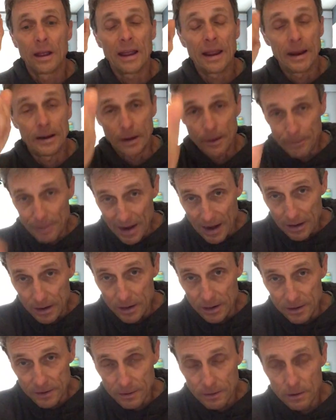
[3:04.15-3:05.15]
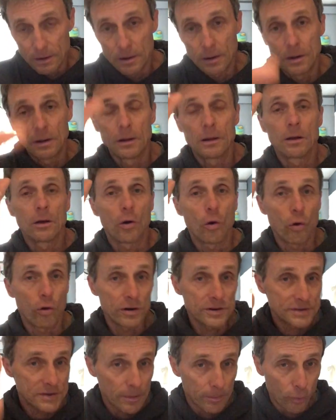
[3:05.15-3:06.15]
independent or
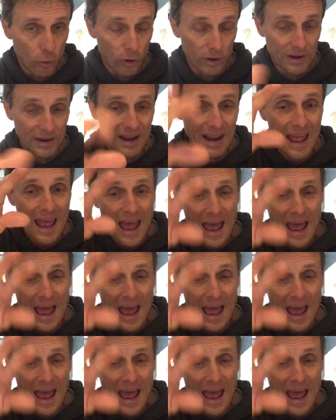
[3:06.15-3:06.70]
subordinate,